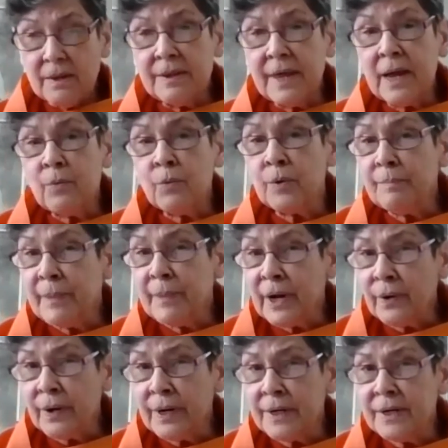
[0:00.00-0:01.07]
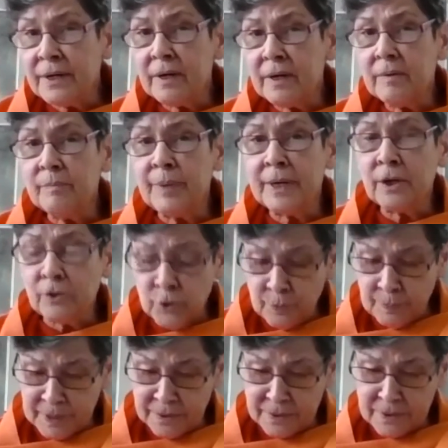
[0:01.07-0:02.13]
They were married but
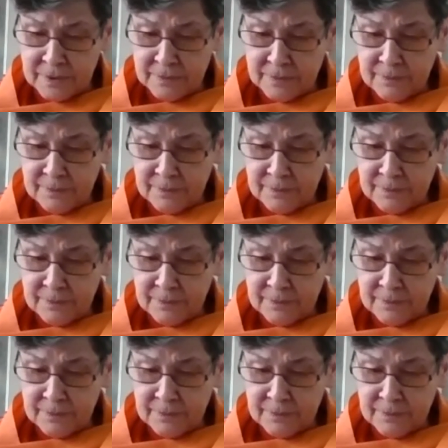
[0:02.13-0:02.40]
illumined.